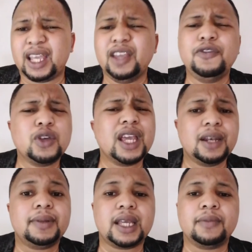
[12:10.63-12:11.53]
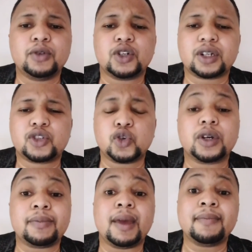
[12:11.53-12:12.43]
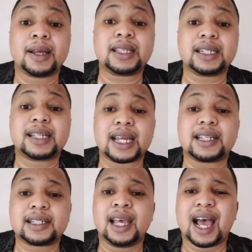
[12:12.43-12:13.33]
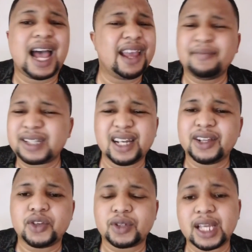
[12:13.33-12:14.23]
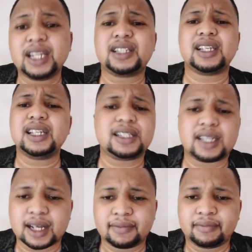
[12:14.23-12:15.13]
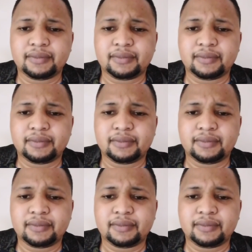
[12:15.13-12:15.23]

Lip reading: If you can be able to remember that, guys, I am telling you, then it's easier.